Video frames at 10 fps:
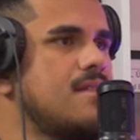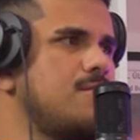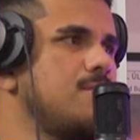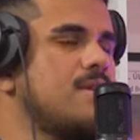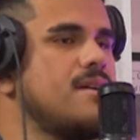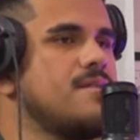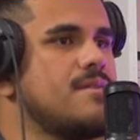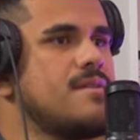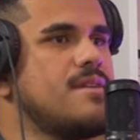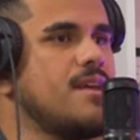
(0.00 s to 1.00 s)
that you
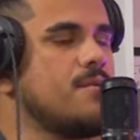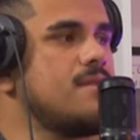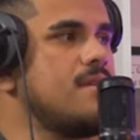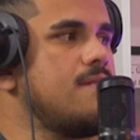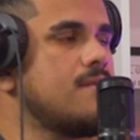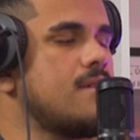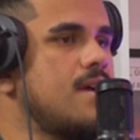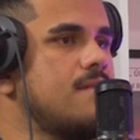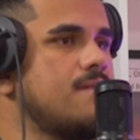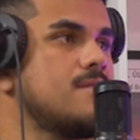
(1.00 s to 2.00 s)
guys guarantee for
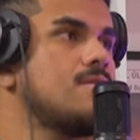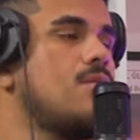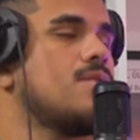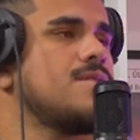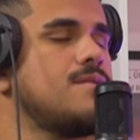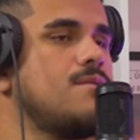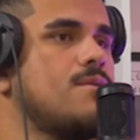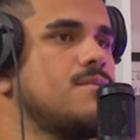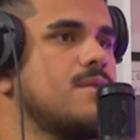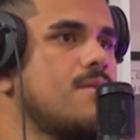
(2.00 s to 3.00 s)
life as long as
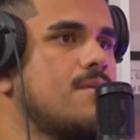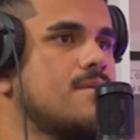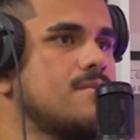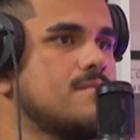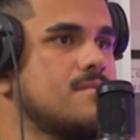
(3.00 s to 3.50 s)
you own the car?